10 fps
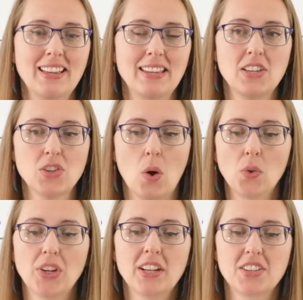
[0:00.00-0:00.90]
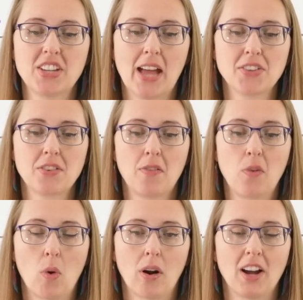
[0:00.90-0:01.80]
is only going to test
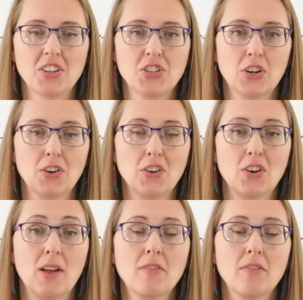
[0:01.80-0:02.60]
for a certain